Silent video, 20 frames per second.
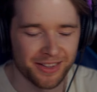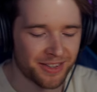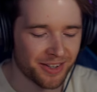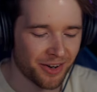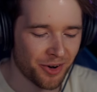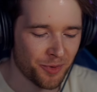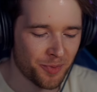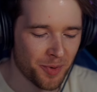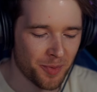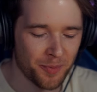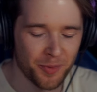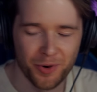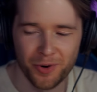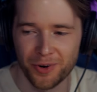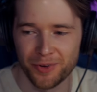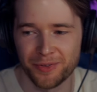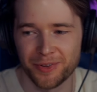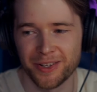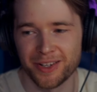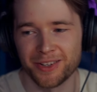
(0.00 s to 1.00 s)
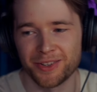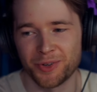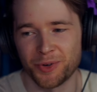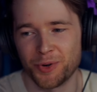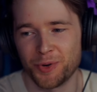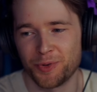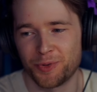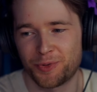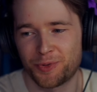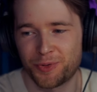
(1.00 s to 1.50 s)
to open more of these.
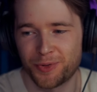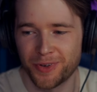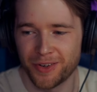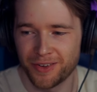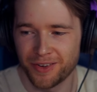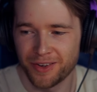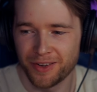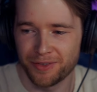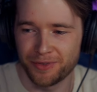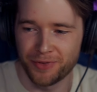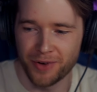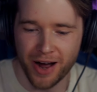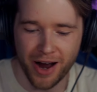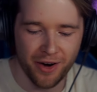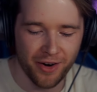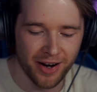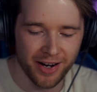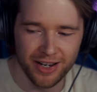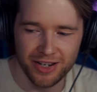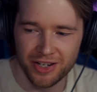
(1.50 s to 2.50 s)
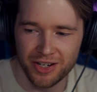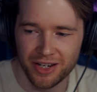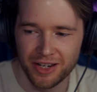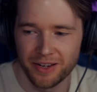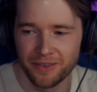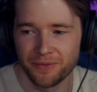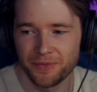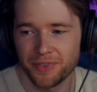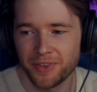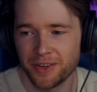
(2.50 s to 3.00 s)
Oof. Fire
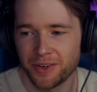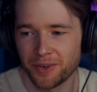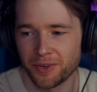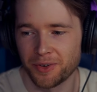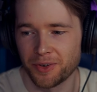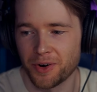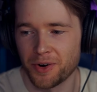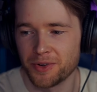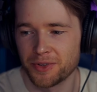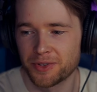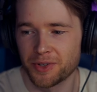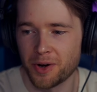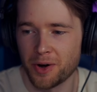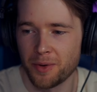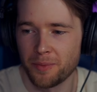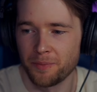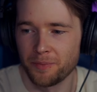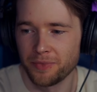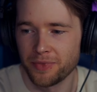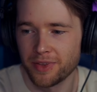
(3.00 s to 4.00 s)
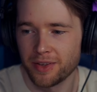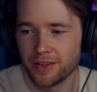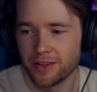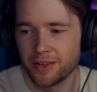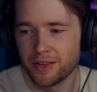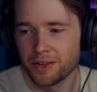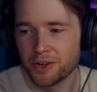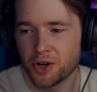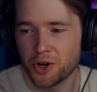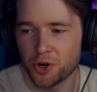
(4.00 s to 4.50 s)
Energy, Rotom,
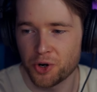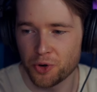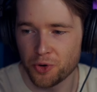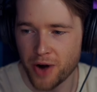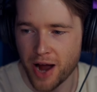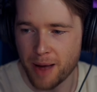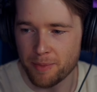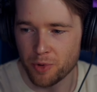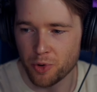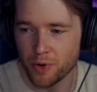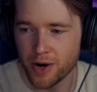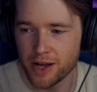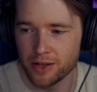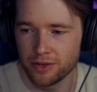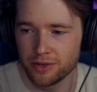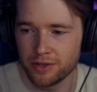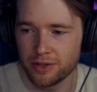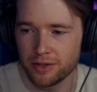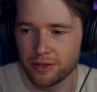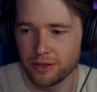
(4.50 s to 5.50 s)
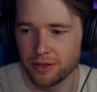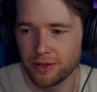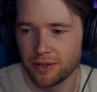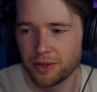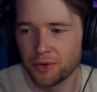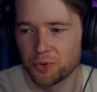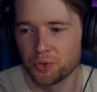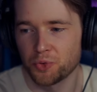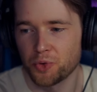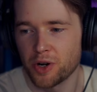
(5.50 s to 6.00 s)
Cramorant,
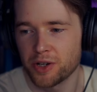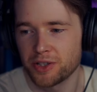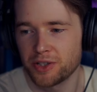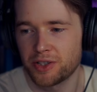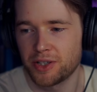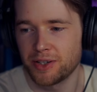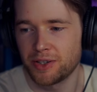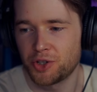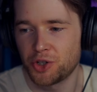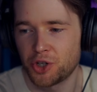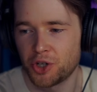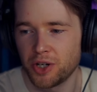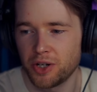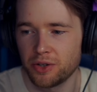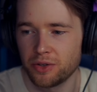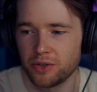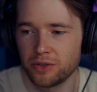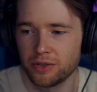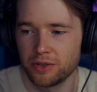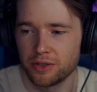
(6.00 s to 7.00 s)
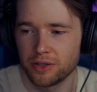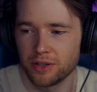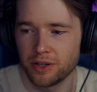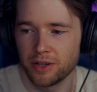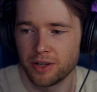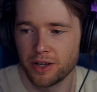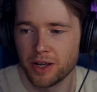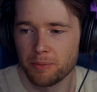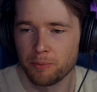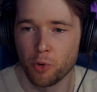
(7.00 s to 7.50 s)
Rusted Shield.
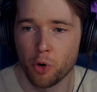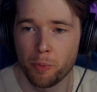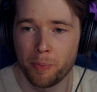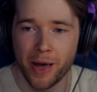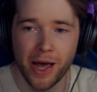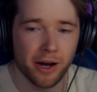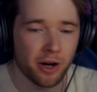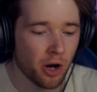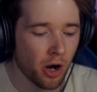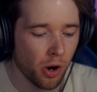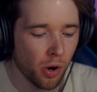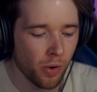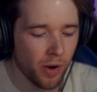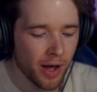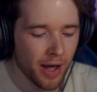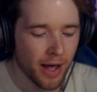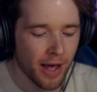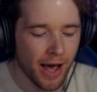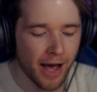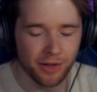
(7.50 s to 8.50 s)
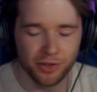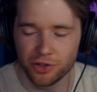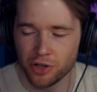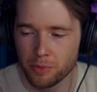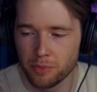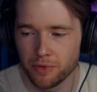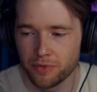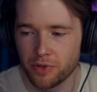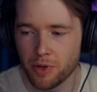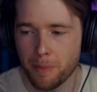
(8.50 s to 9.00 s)
Morpeko has
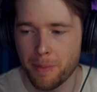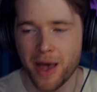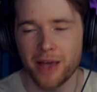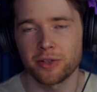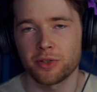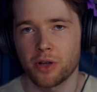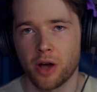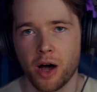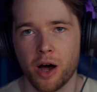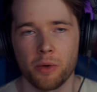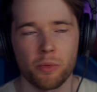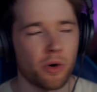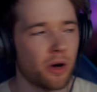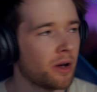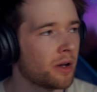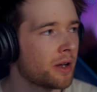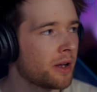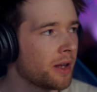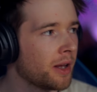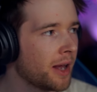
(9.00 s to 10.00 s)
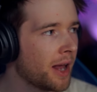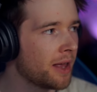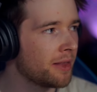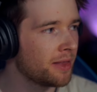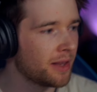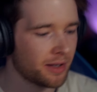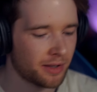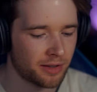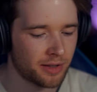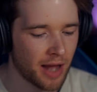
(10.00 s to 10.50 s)
some of the best artwork in
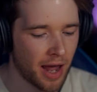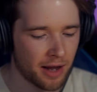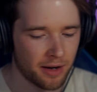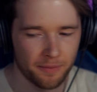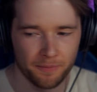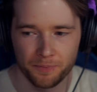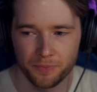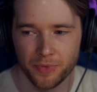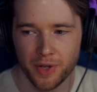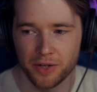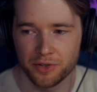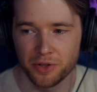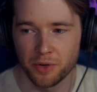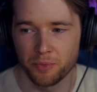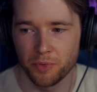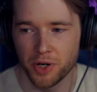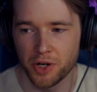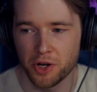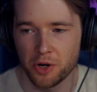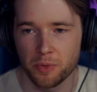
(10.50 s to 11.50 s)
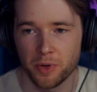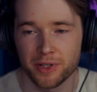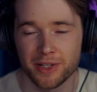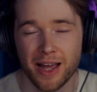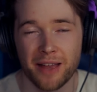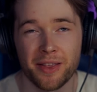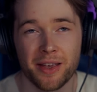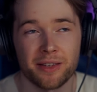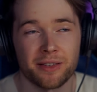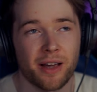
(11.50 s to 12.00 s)
this set. There's some really good ones.
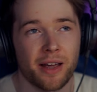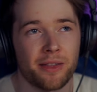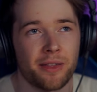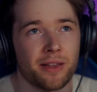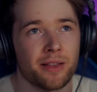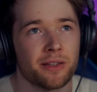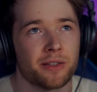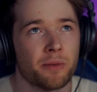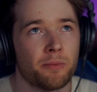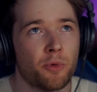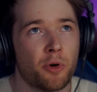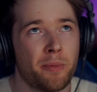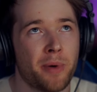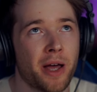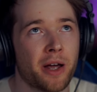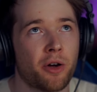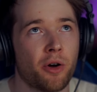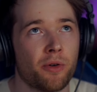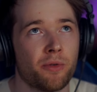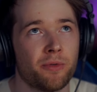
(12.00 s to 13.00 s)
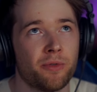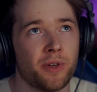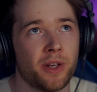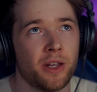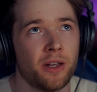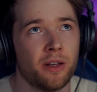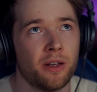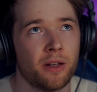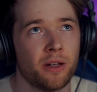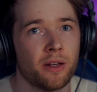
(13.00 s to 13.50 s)
And there's, I think there's a Morpeko
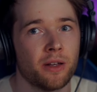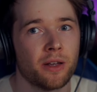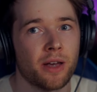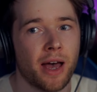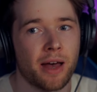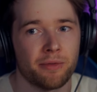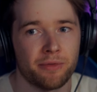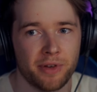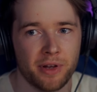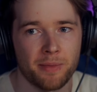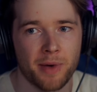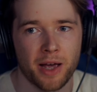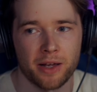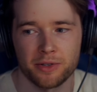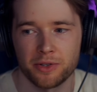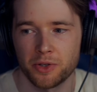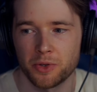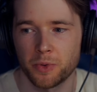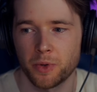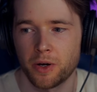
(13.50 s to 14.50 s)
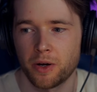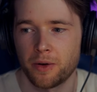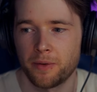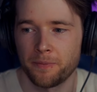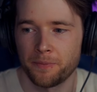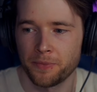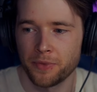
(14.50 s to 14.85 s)
V and VMAX as well.